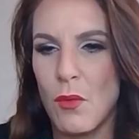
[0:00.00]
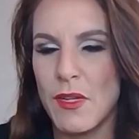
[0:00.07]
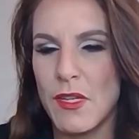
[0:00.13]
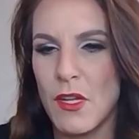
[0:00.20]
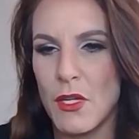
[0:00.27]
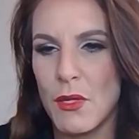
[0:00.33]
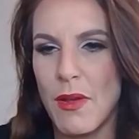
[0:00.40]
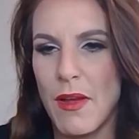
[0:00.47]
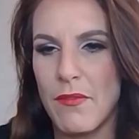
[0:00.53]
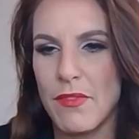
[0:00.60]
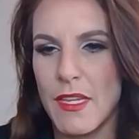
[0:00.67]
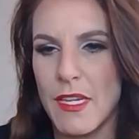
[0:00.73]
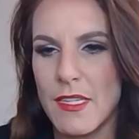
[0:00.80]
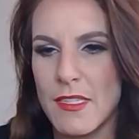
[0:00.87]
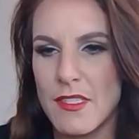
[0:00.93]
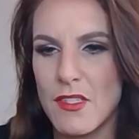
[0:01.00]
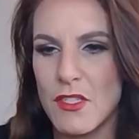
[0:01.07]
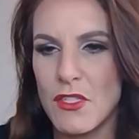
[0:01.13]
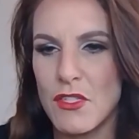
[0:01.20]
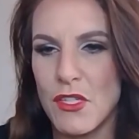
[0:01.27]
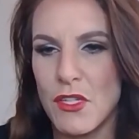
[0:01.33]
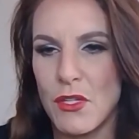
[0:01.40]
We know you have things to
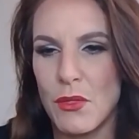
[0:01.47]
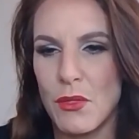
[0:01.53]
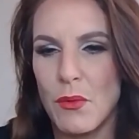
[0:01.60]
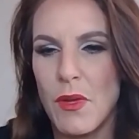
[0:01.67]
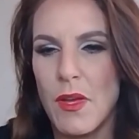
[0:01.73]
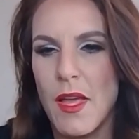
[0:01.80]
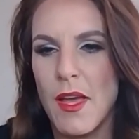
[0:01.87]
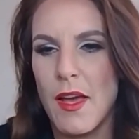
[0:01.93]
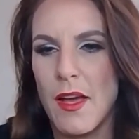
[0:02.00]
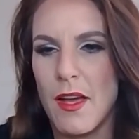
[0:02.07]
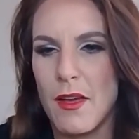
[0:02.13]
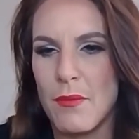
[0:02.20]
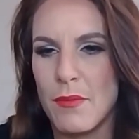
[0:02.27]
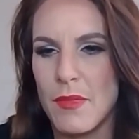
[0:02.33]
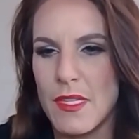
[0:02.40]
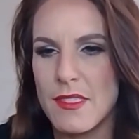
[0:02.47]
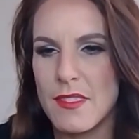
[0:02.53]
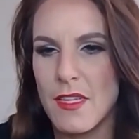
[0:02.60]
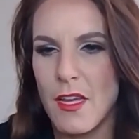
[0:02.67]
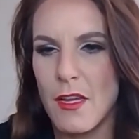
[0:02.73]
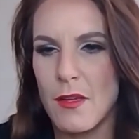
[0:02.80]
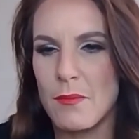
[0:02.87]
do. This
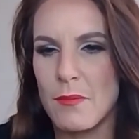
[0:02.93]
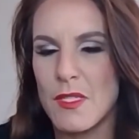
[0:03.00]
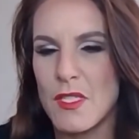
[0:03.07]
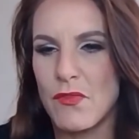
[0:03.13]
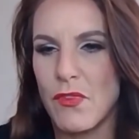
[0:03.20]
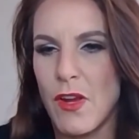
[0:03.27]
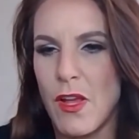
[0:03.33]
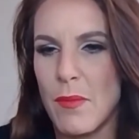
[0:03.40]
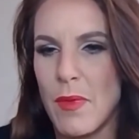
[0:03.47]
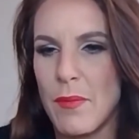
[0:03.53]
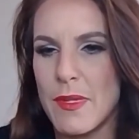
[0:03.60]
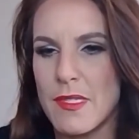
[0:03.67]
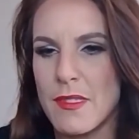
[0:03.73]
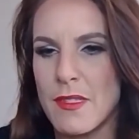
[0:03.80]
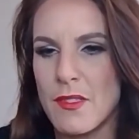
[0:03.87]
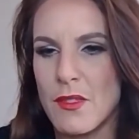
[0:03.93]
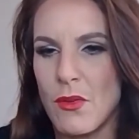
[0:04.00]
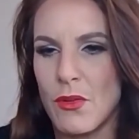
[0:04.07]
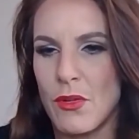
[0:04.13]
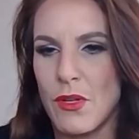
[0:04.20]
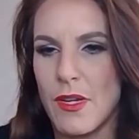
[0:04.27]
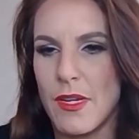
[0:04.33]
comes from a business
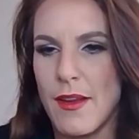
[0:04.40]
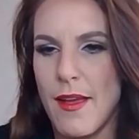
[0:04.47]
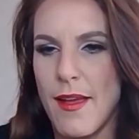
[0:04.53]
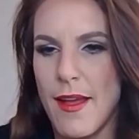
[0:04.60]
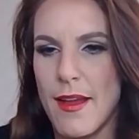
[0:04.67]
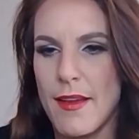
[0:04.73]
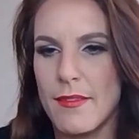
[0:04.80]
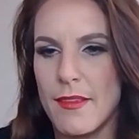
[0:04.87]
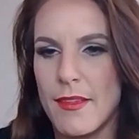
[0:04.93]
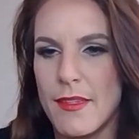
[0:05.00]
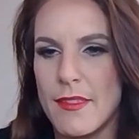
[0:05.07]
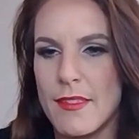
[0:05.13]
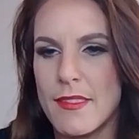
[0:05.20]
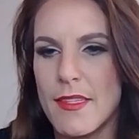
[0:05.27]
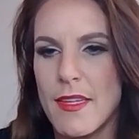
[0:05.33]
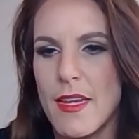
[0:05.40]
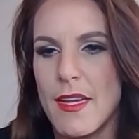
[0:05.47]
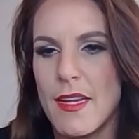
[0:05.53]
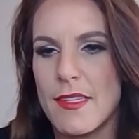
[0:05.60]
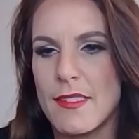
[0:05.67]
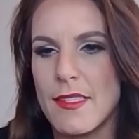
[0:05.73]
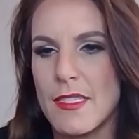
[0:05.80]
owner in Highlands.
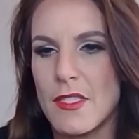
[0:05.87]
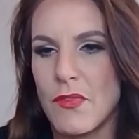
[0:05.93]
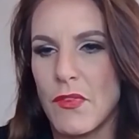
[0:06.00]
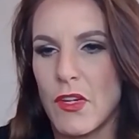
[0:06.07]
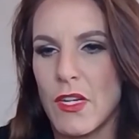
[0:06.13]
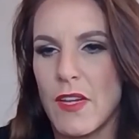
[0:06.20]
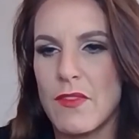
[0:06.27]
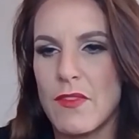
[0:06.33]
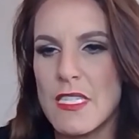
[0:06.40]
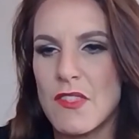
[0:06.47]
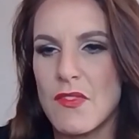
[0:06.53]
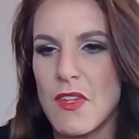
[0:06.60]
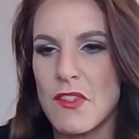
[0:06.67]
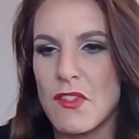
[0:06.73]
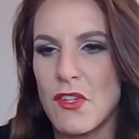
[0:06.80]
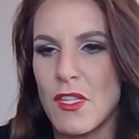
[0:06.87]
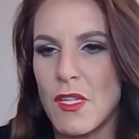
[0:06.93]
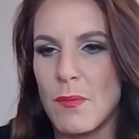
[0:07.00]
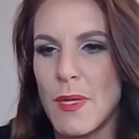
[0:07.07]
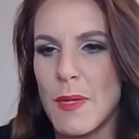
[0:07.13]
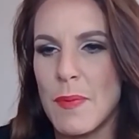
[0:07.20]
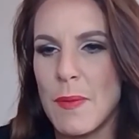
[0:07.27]
It says, forgiveness feature in the
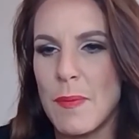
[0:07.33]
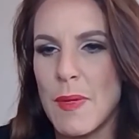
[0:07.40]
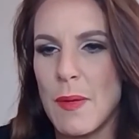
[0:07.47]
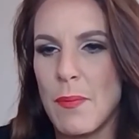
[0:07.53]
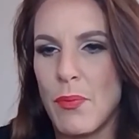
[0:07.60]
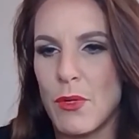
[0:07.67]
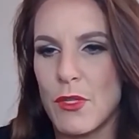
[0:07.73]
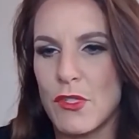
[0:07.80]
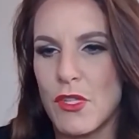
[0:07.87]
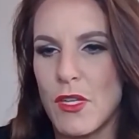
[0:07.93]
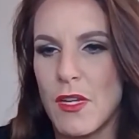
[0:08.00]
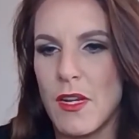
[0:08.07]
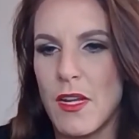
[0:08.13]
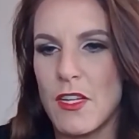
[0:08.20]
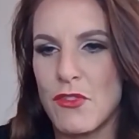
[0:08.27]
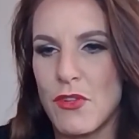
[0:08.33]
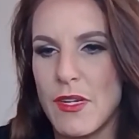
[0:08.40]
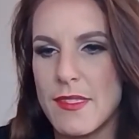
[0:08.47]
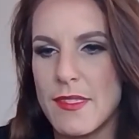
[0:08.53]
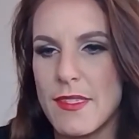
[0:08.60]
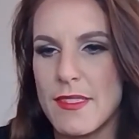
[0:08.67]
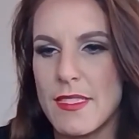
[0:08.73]
PPP portion
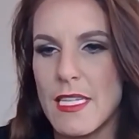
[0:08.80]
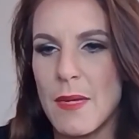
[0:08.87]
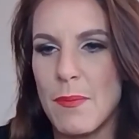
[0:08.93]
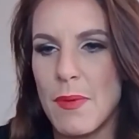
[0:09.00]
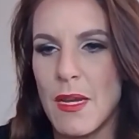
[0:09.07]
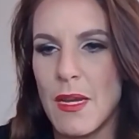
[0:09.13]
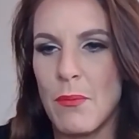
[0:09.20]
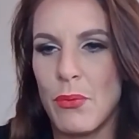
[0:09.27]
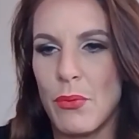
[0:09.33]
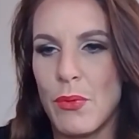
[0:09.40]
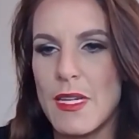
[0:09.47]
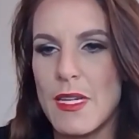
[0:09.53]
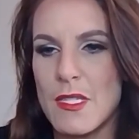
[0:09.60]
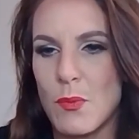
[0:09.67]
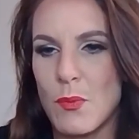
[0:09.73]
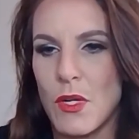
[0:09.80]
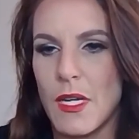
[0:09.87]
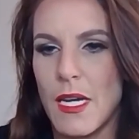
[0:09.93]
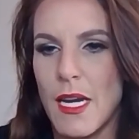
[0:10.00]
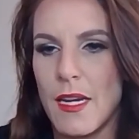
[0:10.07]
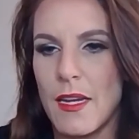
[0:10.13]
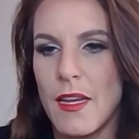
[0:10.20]
addresses keeping employees
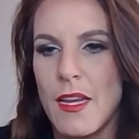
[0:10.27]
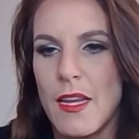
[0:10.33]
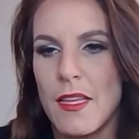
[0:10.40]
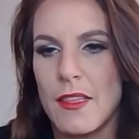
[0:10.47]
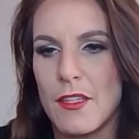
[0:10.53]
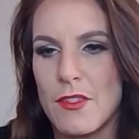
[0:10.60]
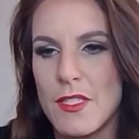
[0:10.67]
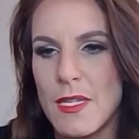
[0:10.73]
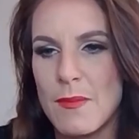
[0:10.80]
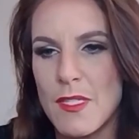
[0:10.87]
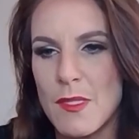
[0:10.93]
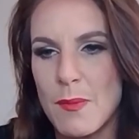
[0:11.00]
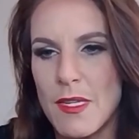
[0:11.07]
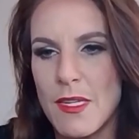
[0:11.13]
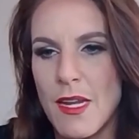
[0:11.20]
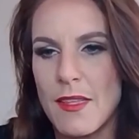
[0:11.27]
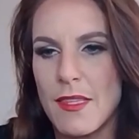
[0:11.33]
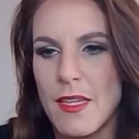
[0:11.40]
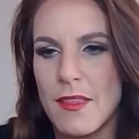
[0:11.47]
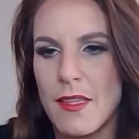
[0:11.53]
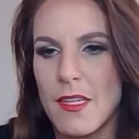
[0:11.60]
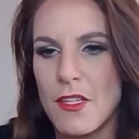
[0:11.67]
working. There seems to be
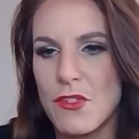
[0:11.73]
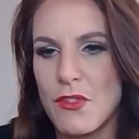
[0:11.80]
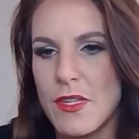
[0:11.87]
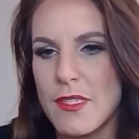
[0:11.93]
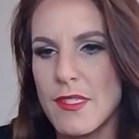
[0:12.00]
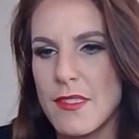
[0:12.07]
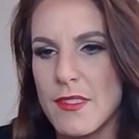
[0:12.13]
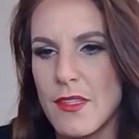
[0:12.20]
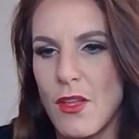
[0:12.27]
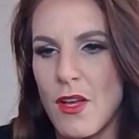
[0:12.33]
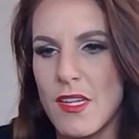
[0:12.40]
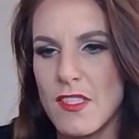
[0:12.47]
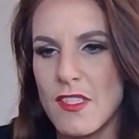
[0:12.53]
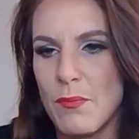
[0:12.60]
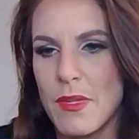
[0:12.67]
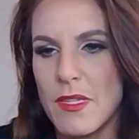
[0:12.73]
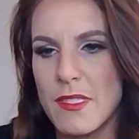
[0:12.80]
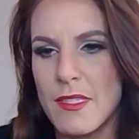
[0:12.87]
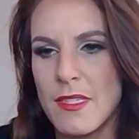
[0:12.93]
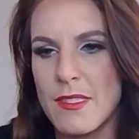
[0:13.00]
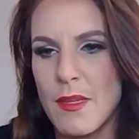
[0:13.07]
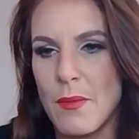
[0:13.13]
nothing that addresses the loss of
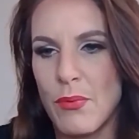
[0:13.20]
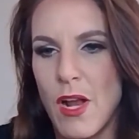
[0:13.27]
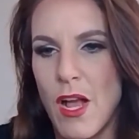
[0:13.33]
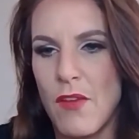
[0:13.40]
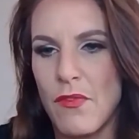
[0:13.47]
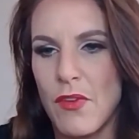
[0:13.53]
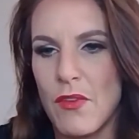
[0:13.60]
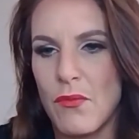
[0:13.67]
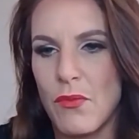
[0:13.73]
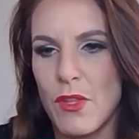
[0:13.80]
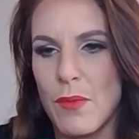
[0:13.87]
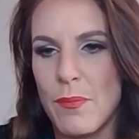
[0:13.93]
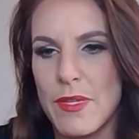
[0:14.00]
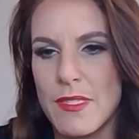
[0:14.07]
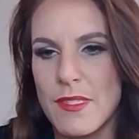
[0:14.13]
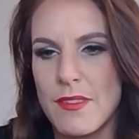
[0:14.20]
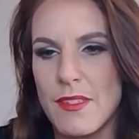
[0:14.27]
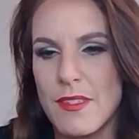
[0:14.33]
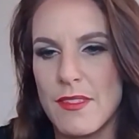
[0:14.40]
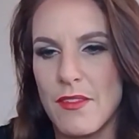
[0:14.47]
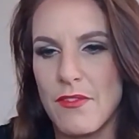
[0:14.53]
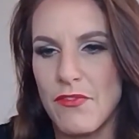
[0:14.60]
business and profit for the
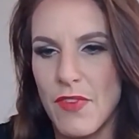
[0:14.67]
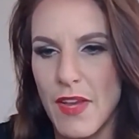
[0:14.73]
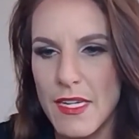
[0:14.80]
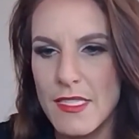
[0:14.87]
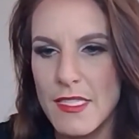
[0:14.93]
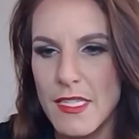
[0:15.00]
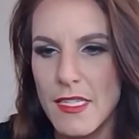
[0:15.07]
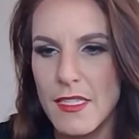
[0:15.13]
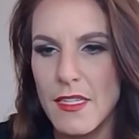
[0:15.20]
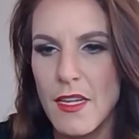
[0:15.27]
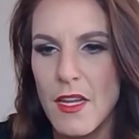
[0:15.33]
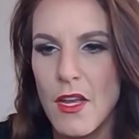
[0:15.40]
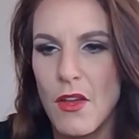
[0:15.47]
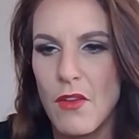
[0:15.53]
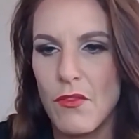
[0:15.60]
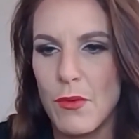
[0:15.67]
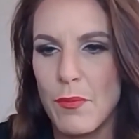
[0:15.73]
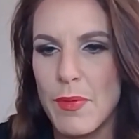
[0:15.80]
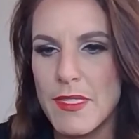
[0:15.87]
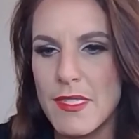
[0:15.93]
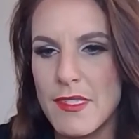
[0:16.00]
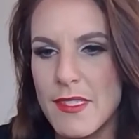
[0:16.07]
businesses affected. For
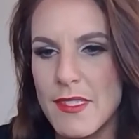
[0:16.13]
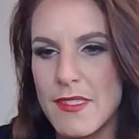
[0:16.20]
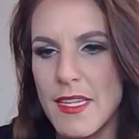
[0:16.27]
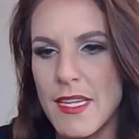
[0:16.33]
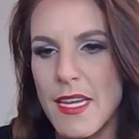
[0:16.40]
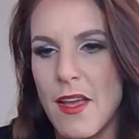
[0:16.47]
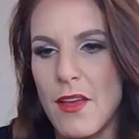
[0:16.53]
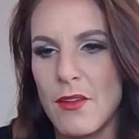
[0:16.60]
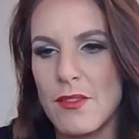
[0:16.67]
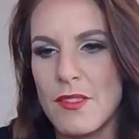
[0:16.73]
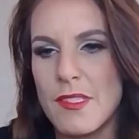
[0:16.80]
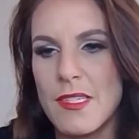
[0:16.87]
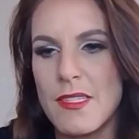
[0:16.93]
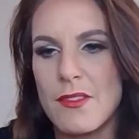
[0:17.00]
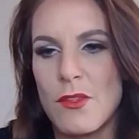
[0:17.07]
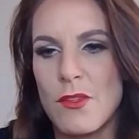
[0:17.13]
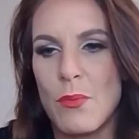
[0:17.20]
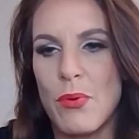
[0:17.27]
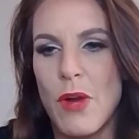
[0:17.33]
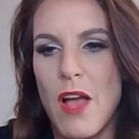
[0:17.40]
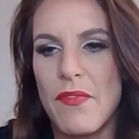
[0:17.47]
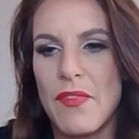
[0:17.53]
businesses that count on seasonal
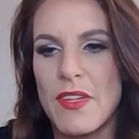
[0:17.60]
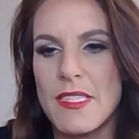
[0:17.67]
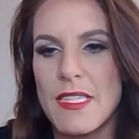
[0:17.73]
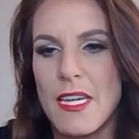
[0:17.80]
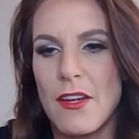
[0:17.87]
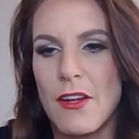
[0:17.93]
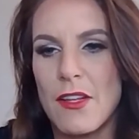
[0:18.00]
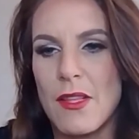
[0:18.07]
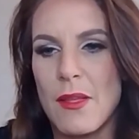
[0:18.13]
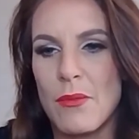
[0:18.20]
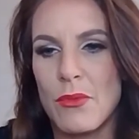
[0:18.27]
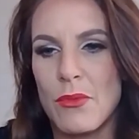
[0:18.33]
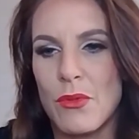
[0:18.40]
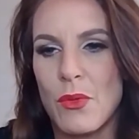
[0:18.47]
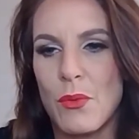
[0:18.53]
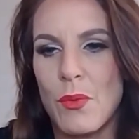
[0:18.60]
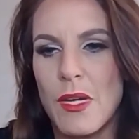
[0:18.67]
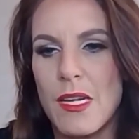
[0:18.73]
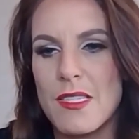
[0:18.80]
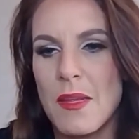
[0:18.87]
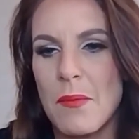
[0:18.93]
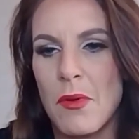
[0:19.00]
profit to carry them through the
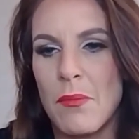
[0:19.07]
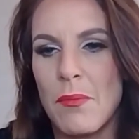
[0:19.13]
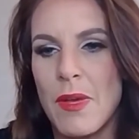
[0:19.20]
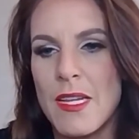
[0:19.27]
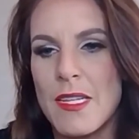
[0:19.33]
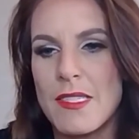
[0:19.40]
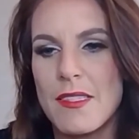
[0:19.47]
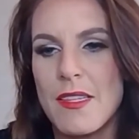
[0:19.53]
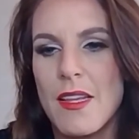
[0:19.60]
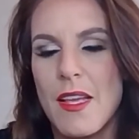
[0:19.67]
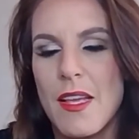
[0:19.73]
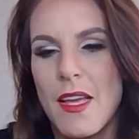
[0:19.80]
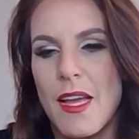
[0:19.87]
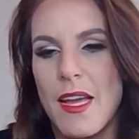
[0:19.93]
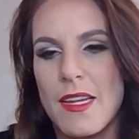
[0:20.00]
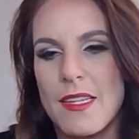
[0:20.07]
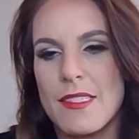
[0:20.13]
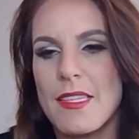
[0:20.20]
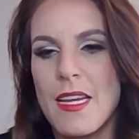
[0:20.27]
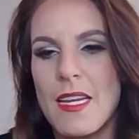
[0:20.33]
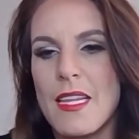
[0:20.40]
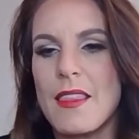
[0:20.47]
weak summer months, has
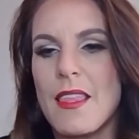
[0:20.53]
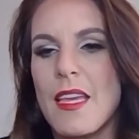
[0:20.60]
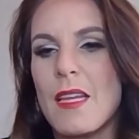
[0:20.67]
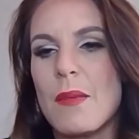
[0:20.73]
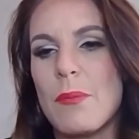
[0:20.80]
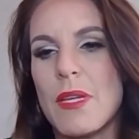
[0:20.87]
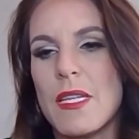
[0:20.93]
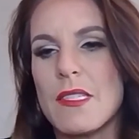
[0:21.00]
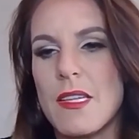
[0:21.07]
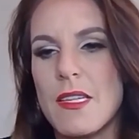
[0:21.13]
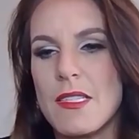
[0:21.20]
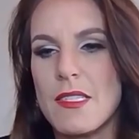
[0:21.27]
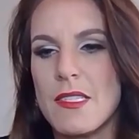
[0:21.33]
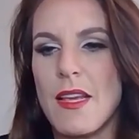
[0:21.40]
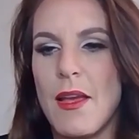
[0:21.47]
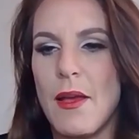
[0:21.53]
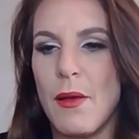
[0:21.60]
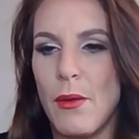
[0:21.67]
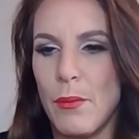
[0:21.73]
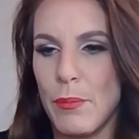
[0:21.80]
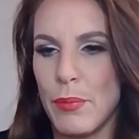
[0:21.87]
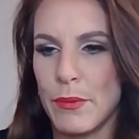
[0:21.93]
anything been done to help?